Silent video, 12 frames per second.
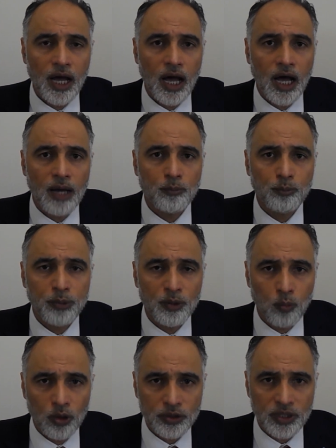
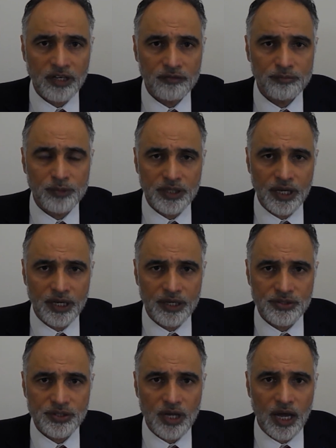But what the government
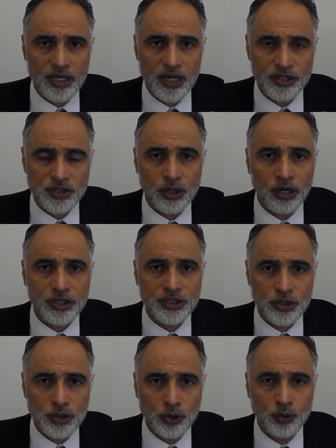has tried
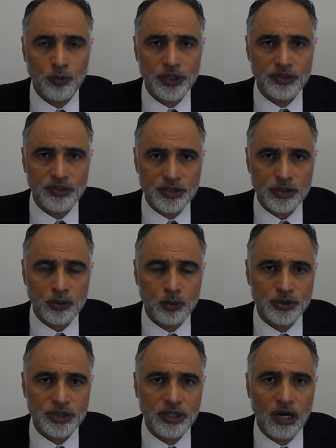to do with this
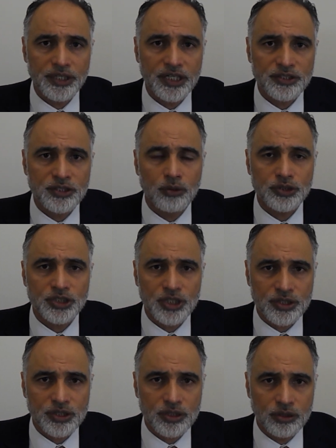Clause 9 is not
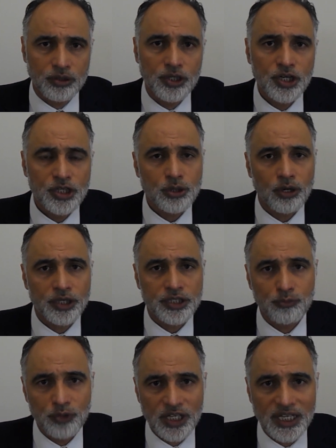just to try
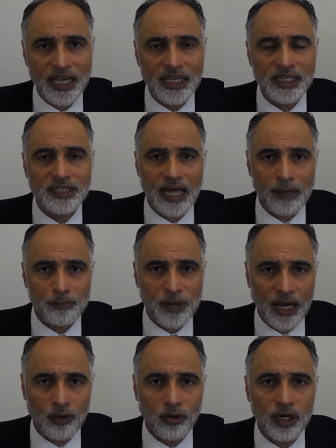to regain that
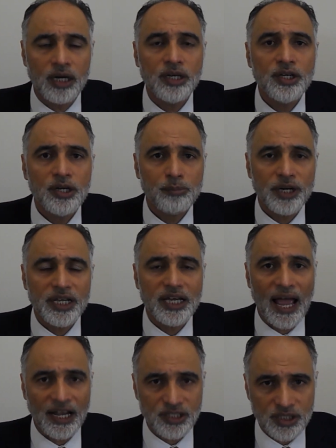power, but it
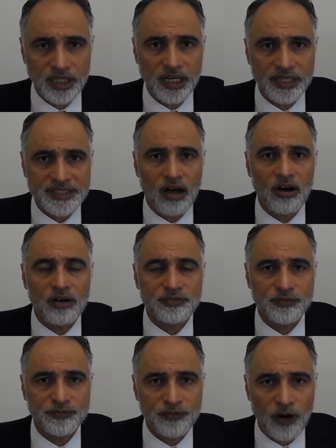actually is
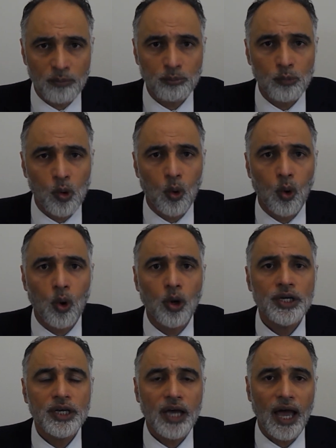after far more.
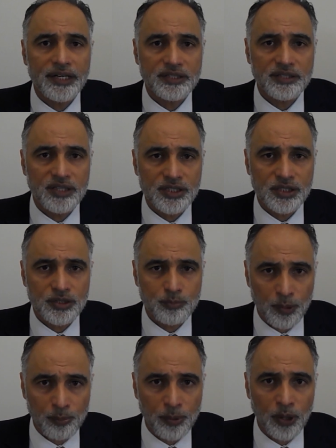And this
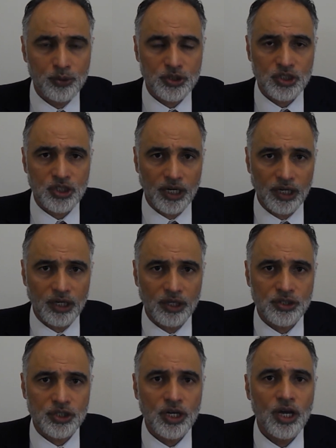proposed
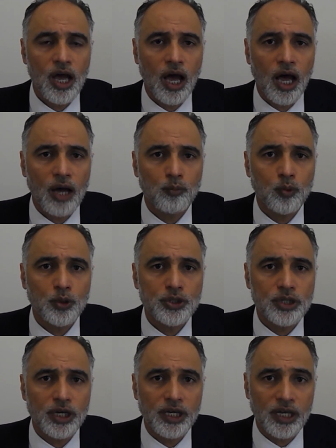change would,
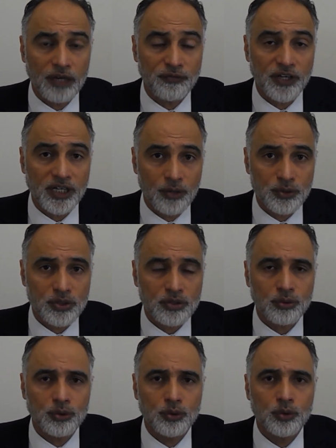if it goes
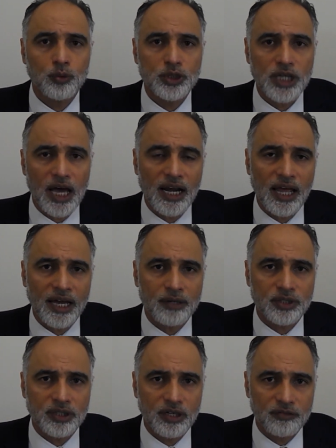through, would
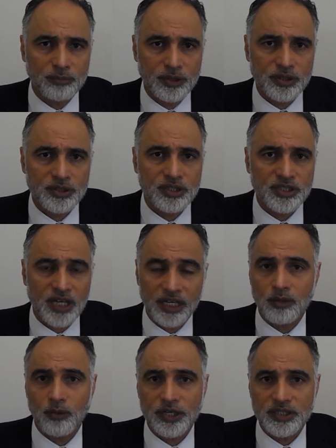allow the government to
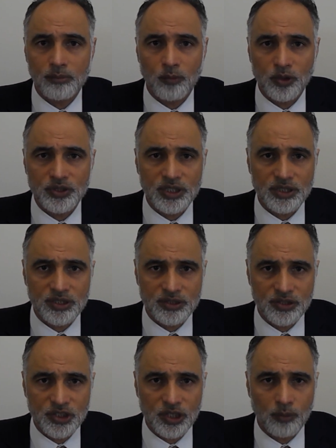take away someone's
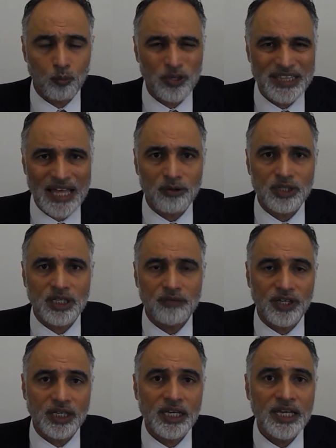citizenship without
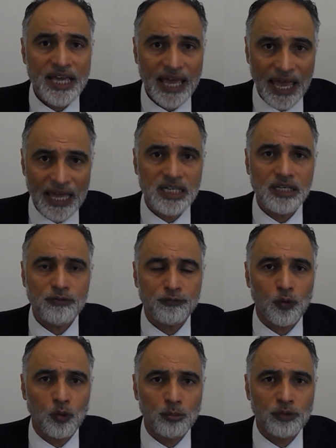giving any
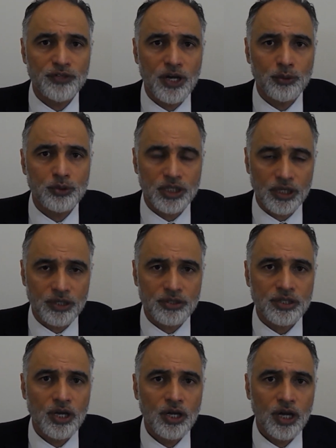form of
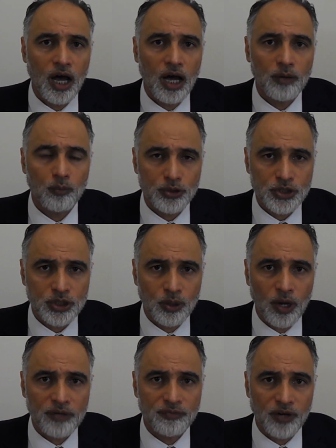notice
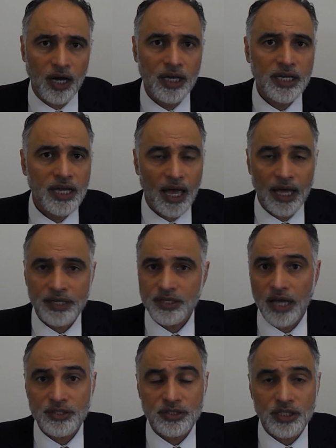whatsoever,
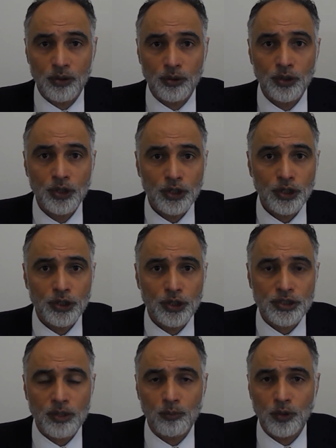and so
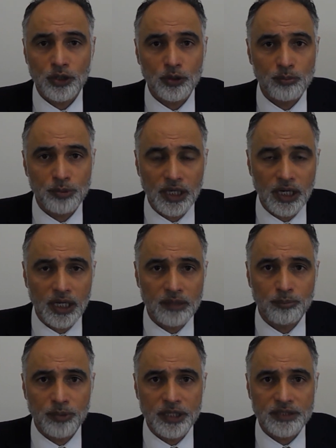someone could be
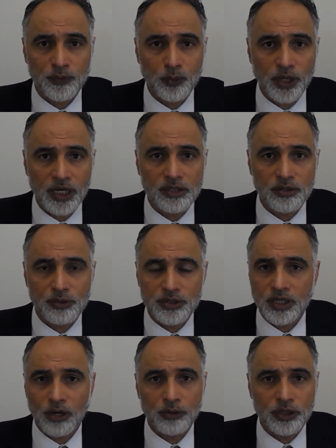in blissful
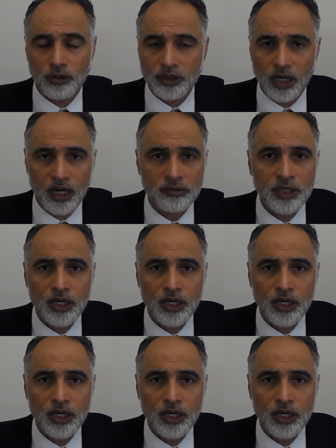ignorance going on a